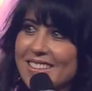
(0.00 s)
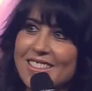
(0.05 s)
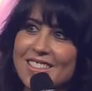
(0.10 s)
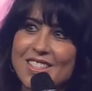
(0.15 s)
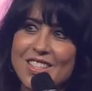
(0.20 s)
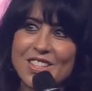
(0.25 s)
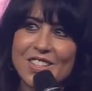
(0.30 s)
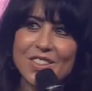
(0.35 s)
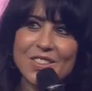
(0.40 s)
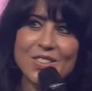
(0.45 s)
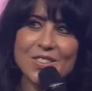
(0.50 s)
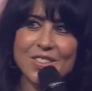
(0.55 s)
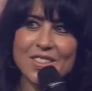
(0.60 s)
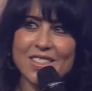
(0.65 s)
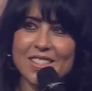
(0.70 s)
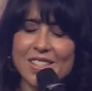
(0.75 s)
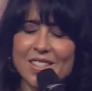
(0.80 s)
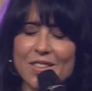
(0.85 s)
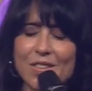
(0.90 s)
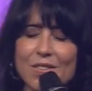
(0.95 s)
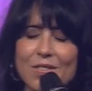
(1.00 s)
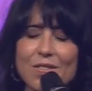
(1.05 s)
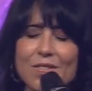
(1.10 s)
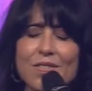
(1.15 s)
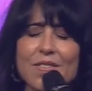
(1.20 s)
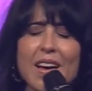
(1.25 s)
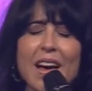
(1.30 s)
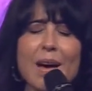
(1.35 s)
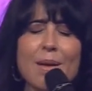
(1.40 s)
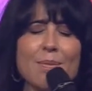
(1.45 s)
children so
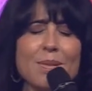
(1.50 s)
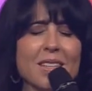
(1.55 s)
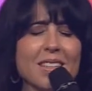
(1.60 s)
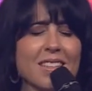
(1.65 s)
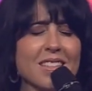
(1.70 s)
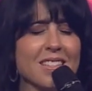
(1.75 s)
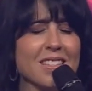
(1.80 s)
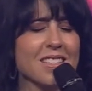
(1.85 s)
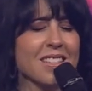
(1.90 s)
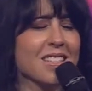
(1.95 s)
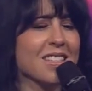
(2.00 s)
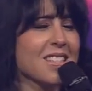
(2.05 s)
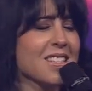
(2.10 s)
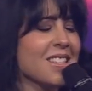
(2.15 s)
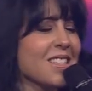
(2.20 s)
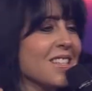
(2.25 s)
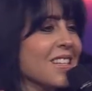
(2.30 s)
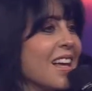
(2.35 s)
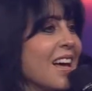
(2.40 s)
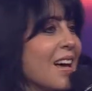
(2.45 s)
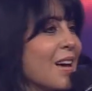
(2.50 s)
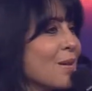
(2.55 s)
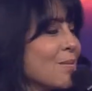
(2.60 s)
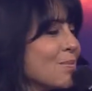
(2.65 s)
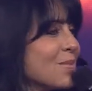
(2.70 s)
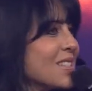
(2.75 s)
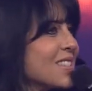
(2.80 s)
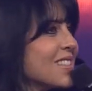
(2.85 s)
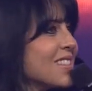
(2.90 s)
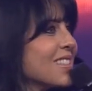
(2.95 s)
fabulously
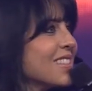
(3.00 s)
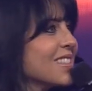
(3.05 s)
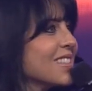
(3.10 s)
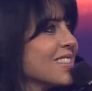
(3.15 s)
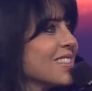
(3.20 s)
slept.